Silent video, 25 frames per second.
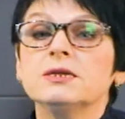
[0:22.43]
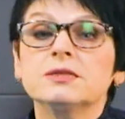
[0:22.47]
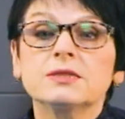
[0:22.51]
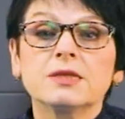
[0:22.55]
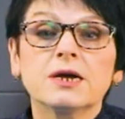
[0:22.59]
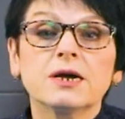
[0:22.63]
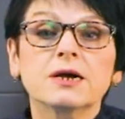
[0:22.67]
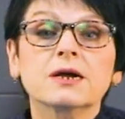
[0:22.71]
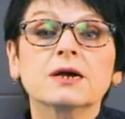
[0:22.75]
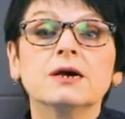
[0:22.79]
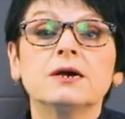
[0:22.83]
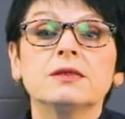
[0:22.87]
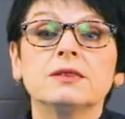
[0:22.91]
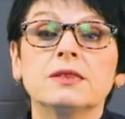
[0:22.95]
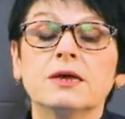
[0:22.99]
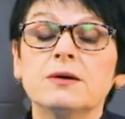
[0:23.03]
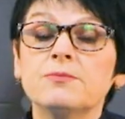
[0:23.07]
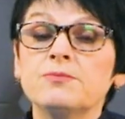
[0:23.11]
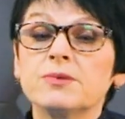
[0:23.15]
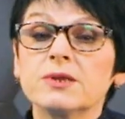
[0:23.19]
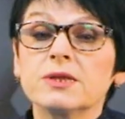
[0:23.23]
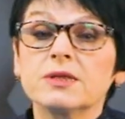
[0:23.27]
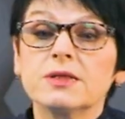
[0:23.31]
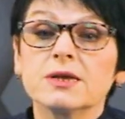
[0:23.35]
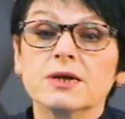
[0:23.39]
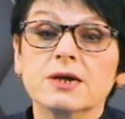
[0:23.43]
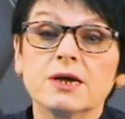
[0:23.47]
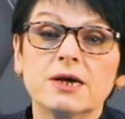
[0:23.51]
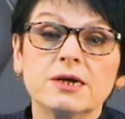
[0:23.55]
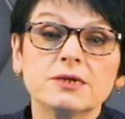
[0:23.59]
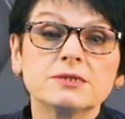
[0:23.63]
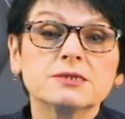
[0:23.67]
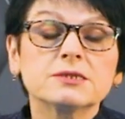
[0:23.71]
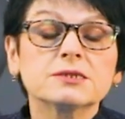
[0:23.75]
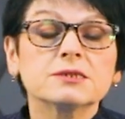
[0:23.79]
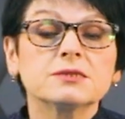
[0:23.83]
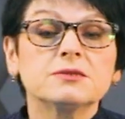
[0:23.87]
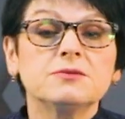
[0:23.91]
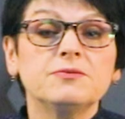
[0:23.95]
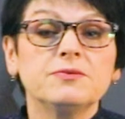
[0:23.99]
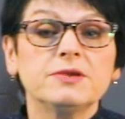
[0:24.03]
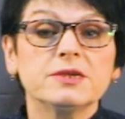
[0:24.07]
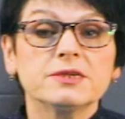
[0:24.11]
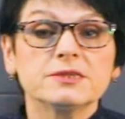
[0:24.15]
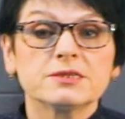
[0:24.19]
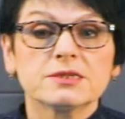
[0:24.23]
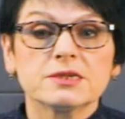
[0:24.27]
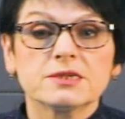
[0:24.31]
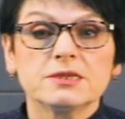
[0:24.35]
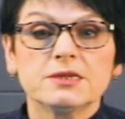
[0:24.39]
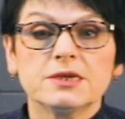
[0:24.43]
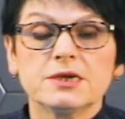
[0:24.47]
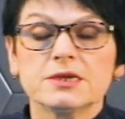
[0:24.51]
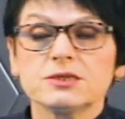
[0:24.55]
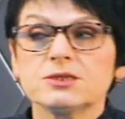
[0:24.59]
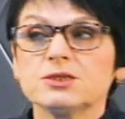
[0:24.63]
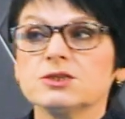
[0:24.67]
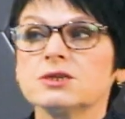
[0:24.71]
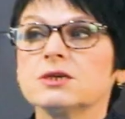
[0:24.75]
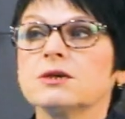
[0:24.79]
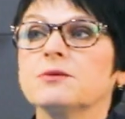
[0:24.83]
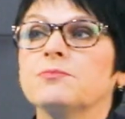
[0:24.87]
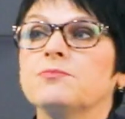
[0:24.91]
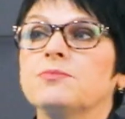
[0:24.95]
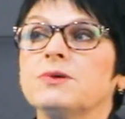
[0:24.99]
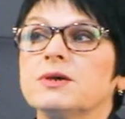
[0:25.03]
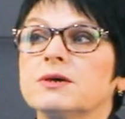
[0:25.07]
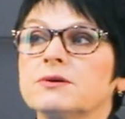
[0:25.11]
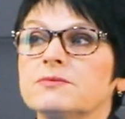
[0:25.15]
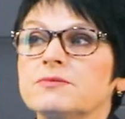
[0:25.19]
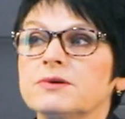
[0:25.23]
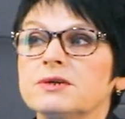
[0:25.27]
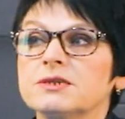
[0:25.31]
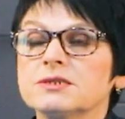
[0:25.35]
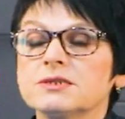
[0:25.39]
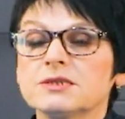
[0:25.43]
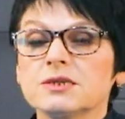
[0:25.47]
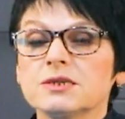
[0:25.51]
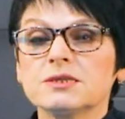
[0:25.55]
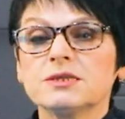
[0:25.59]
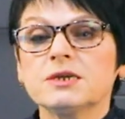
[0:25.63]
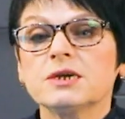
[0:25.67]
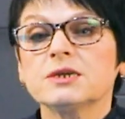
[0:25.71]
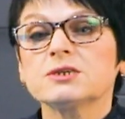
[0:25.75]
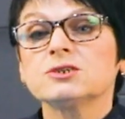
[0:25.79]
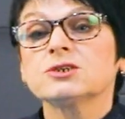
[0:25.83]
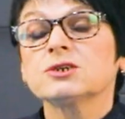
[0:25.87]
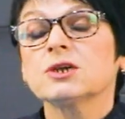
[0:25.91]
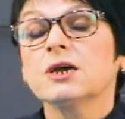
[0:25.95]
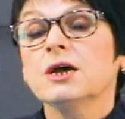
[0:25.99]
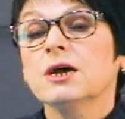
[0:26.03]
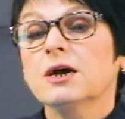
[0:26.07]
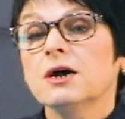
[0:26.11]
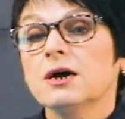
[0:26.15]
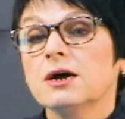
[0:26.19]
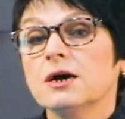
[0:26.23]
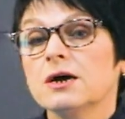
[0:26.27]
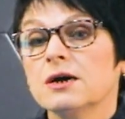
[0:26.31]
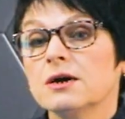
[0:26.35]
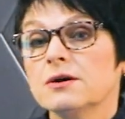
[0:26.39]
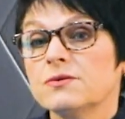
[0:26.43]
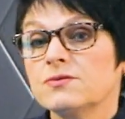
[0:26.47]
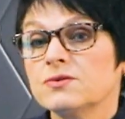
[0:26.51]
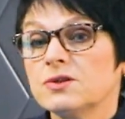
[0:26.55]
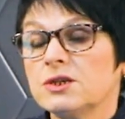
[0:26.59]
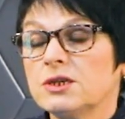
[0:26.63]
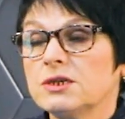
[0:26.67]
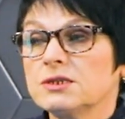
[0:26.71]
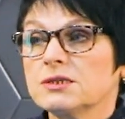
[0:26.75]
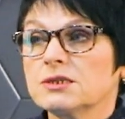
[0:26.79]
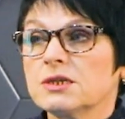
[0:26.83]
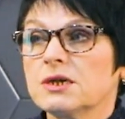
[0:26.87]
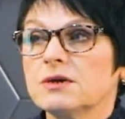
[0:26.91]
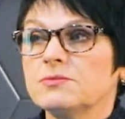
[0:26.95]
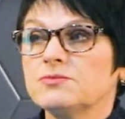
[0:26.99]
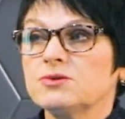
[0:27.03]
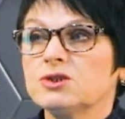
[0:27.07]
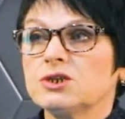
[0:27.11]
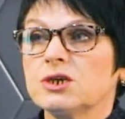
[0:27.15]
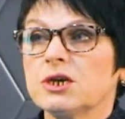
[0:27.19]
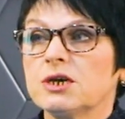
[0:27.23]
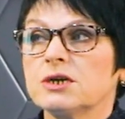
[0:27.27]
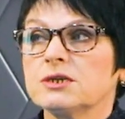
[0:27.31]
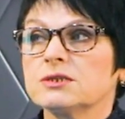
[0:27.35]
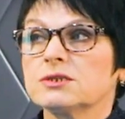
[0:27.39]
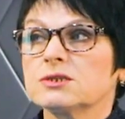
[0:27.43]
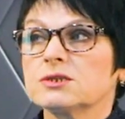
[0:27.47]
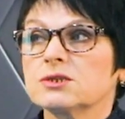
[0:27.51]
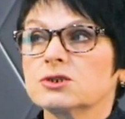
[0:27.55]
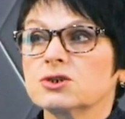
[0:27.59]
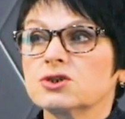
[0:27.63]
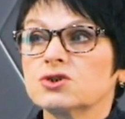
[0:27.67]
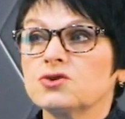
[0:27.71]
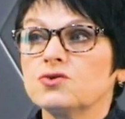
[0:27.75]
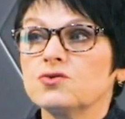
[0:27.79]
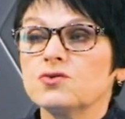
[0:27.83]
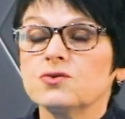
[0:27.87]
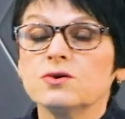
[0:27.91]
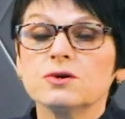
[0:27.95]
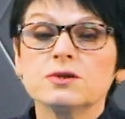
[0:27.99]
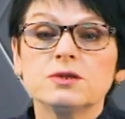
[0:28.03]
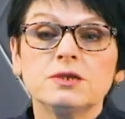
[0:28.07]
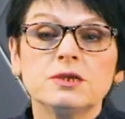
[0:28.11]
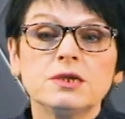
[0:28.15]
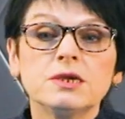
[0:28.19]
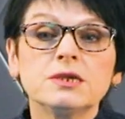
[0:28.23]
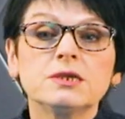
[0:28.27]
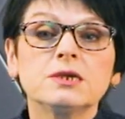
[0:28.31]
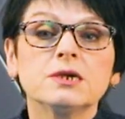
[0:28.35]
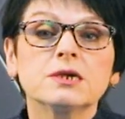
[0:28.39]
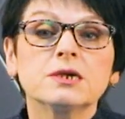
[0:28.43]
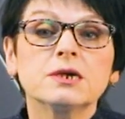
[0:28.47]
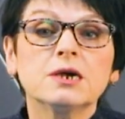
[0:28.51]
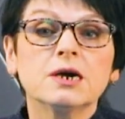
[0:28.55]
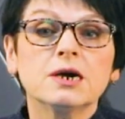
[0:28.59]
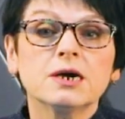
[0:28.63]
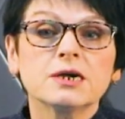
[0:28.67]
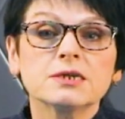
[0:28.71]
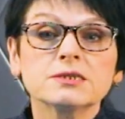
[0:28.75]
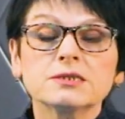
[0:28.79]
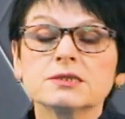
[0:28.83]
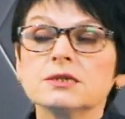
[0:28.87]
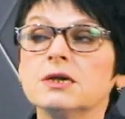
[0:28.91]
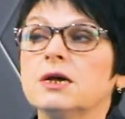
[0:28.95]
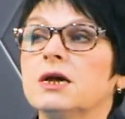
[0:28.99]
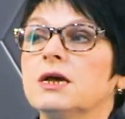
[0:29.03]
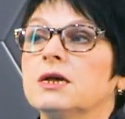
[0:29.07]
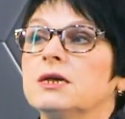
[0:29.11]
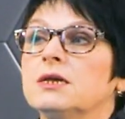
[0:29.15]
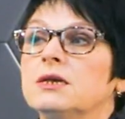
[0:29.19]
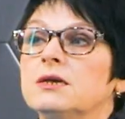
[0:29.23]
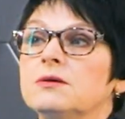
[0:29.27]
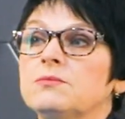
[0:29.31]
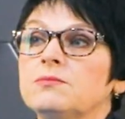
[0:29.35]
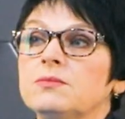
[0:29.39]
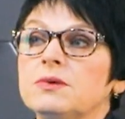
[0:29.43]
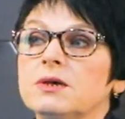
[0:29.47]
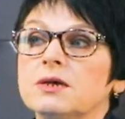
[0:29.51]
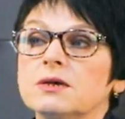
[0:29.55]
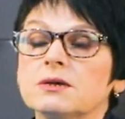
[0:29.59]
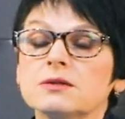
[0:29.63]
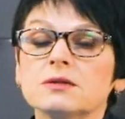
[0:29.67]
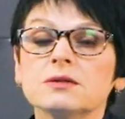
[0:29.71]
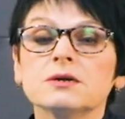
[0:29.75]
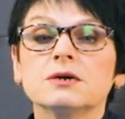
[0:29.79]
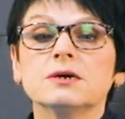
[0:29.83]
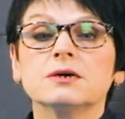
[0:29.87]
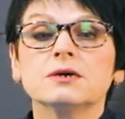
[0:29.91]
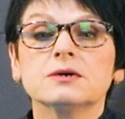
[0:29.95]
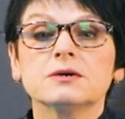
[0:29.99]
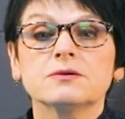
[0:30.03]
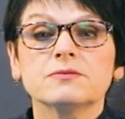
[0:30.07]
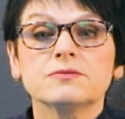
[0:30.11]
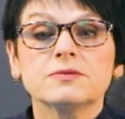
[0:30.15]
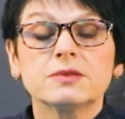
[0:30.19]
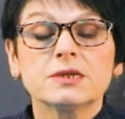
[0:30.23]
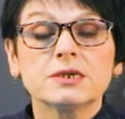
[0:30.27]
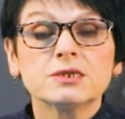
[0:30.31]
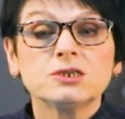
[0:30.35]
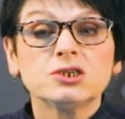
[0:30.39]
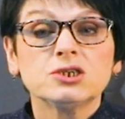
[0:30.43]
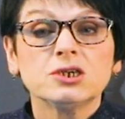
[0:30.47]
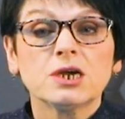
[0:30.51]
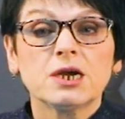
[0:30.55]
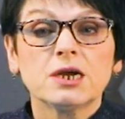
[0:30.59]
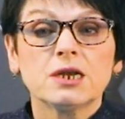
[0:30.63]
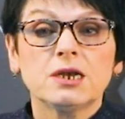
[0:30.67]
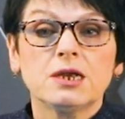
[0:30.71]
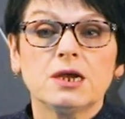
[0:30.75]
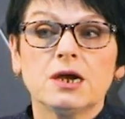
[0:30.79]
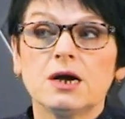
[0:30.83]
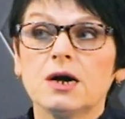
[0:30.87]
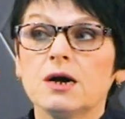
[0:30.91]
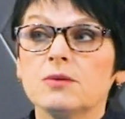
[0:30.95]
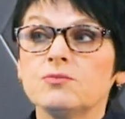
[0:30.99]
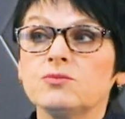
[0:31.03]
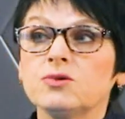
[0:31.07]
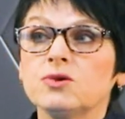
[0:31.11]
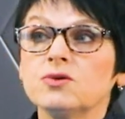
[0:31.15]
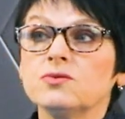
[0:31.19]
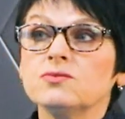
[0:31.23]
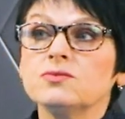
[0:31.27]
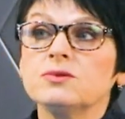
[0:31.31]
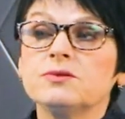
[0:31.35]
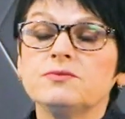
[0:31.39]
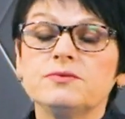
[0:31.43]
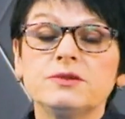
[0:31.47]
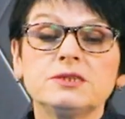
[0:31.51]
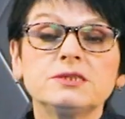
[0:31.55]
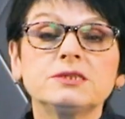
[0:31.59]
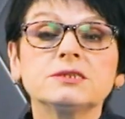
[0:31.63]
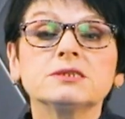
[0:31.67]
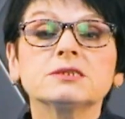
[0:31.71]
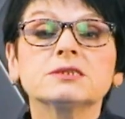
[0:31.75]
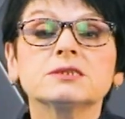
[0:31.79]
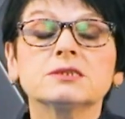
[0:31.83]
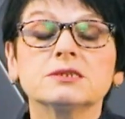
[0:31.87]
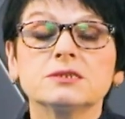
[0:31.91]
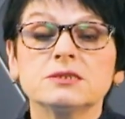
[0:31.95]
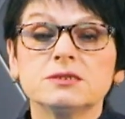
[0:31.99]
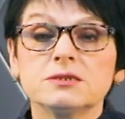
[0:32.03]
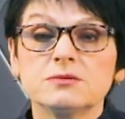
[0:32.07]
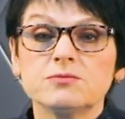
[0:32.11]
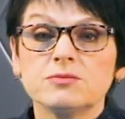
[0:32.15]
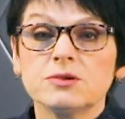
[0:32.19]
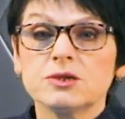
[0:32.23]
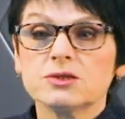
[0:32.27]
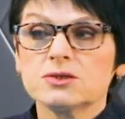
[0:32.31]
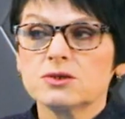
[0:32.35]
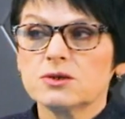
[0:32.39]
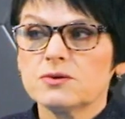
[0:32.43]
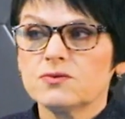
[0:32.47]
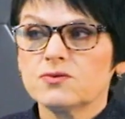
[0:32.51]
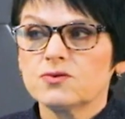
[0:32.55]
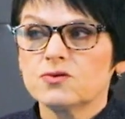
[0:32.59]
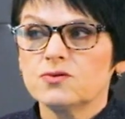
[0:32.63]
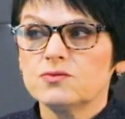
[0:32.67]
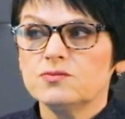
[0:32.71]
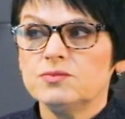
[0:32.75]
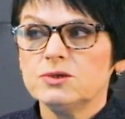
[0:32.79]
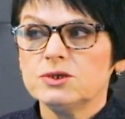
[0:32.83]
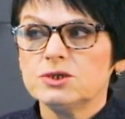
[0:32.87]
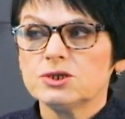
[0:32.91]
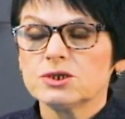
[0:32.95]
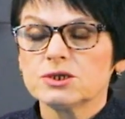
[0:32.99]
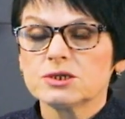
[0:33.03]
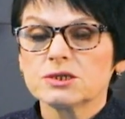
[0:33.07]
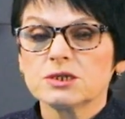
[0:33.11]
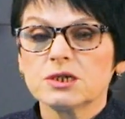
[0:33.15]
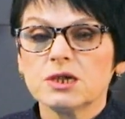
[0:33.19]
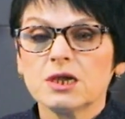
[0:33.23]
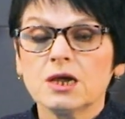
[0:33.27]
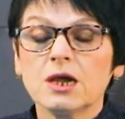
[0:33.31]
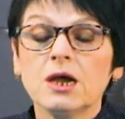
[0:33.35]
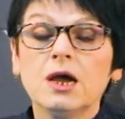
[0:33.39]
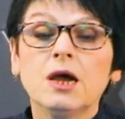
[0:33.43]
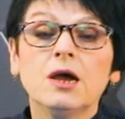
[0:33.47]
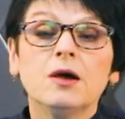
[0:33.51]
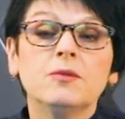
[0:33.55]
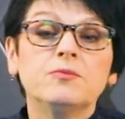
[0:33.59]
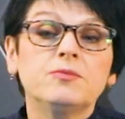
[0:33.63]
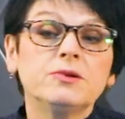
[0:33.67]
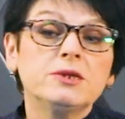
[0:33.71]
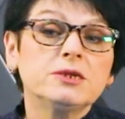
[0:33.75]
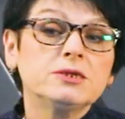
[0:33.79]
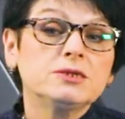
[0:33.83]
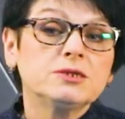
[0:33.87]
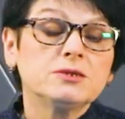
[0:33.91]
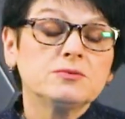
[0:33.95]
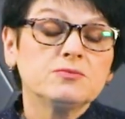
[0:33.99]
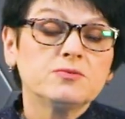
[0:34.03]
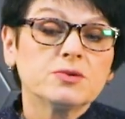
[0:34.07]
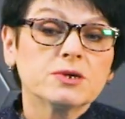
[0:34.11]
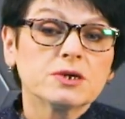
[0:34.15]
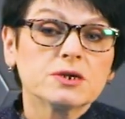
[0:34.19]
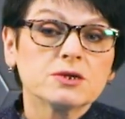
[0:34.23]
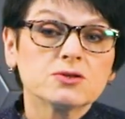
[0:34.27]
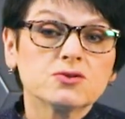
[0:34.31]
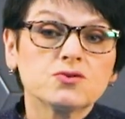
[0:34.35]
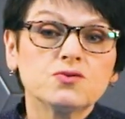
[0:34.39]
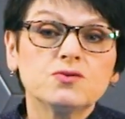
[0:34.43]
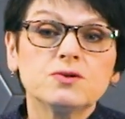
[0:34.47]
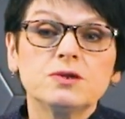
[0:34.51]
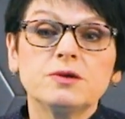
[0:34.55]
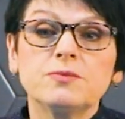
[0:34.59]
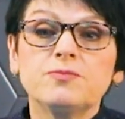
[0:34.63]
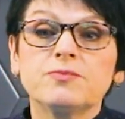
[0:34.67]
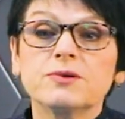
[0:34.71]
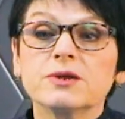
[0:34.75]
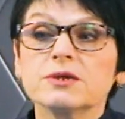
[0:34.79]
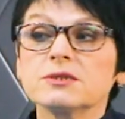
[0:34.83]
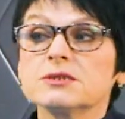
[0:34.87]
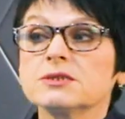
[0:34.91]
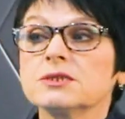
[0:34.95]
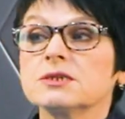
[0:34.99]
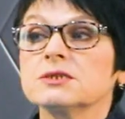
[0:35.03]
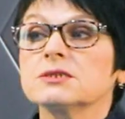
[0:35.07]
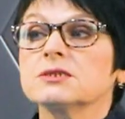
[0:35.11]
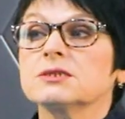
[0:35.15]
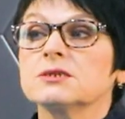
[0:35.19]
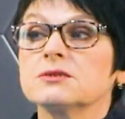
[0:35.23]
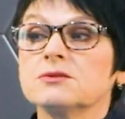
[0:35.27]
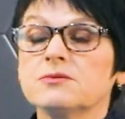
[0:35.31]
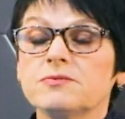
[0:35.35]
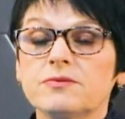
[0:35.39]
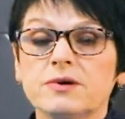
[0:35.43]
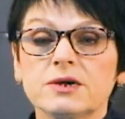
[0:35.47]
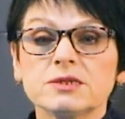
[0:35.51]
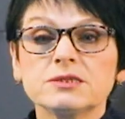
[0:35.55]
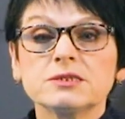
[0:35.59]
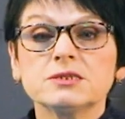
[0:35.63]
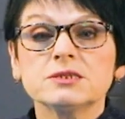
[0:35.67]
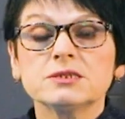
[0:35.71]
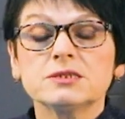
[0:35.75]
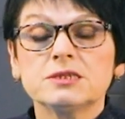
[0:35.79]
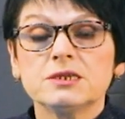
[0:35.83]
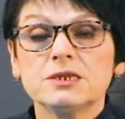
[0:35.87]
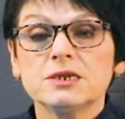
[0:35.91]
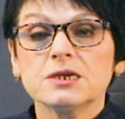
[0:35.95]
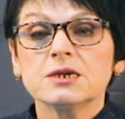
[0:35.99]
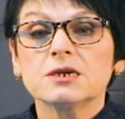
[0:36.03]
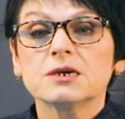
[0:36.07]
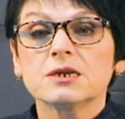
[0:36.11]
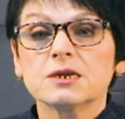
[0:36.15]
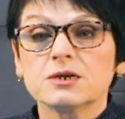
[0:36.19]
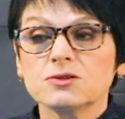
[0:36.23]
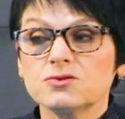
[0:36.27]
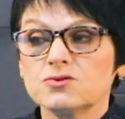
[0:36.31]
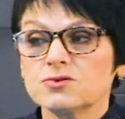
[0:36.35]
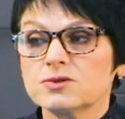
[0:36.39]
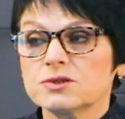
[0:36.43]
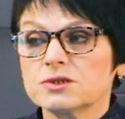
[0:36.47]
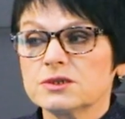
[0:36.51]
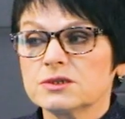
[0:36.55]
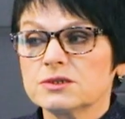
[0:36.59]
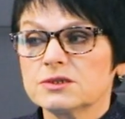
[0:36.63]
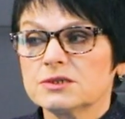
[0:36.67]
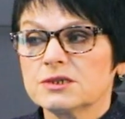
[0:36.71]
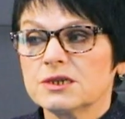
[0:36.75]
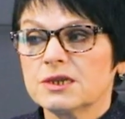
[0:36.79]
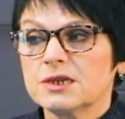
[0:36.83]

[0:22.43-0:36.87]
So, we are offered two problems. The first problem, it reports that a certain gas had at the beginning of the volume in cubic centimeters at the temperature of the process in degrees Celsius.